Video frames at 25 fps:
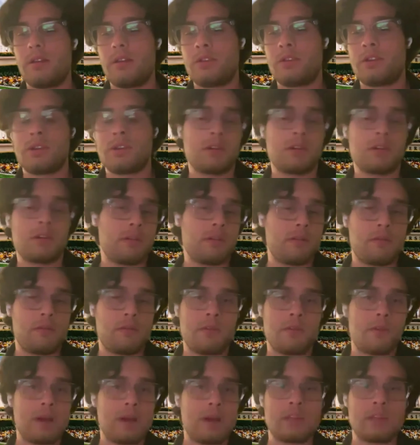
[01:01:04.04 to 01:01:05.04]
just for
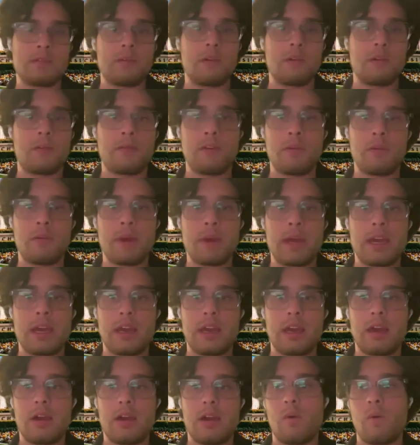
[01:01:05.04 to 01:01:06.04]
the rest of your
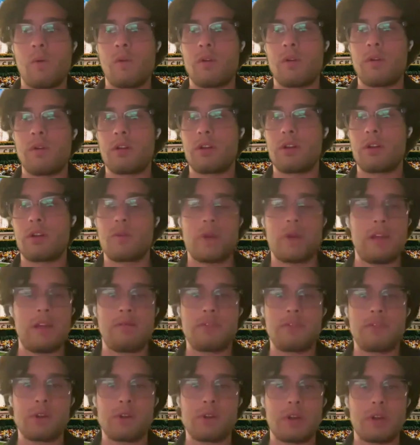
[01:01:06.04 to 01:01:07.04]
filmmaking or
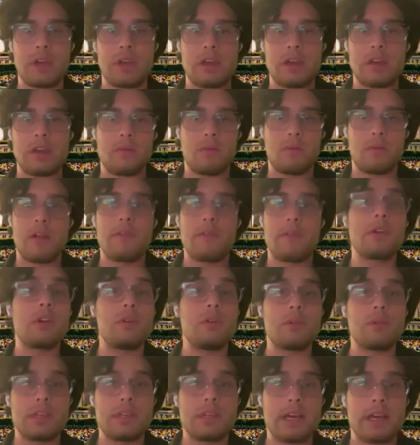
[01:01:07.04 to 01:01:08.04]
creative journey, whatever
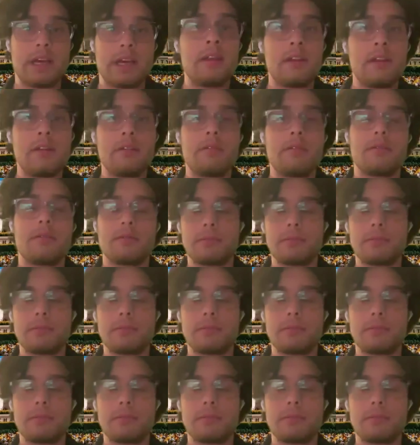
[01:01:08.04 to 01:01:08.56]
you intend to do.